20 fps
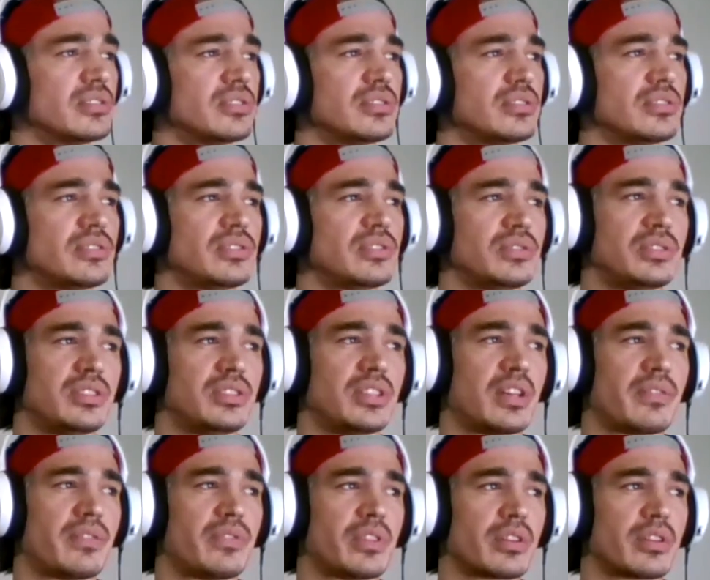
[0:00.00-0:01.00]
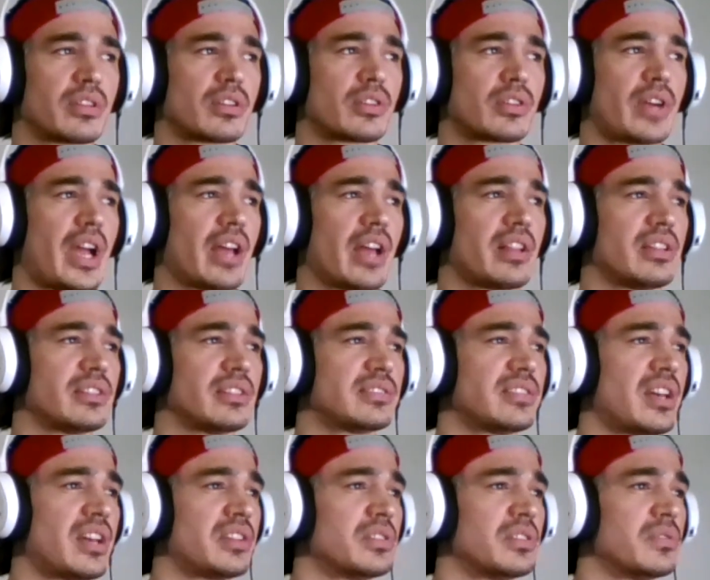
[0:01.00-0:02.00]
Soon enough, the crackling
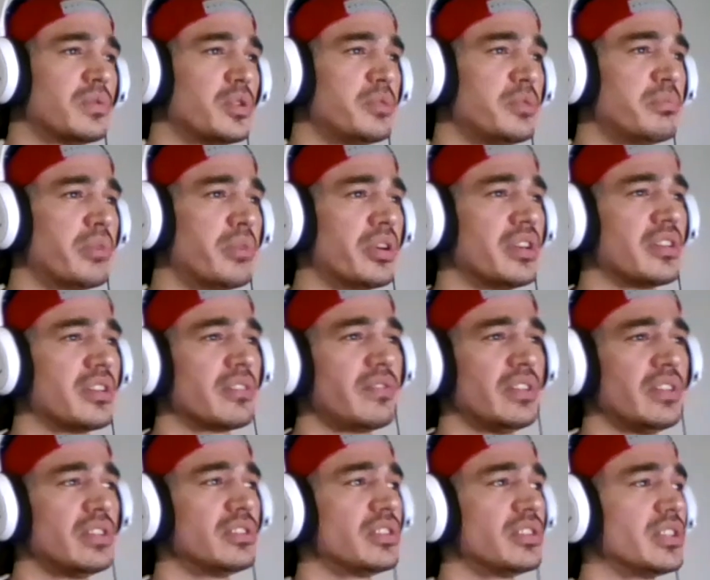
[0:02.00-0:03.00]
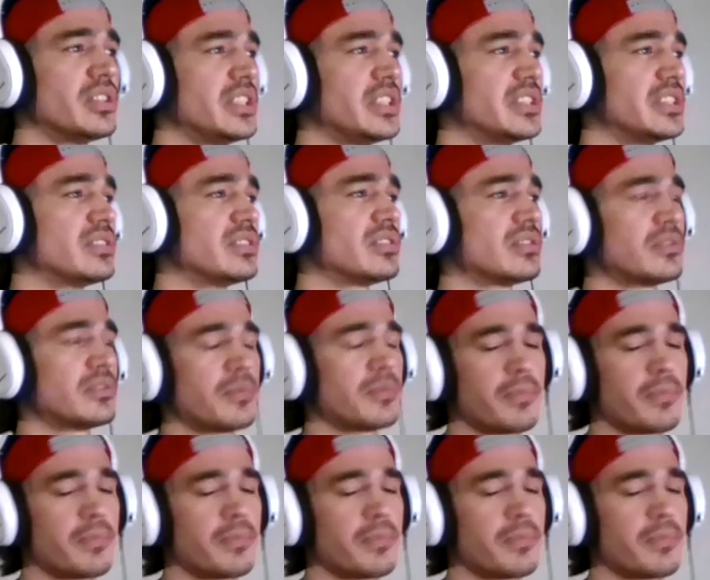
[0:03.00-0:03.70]
sound of wood burning filled her ears.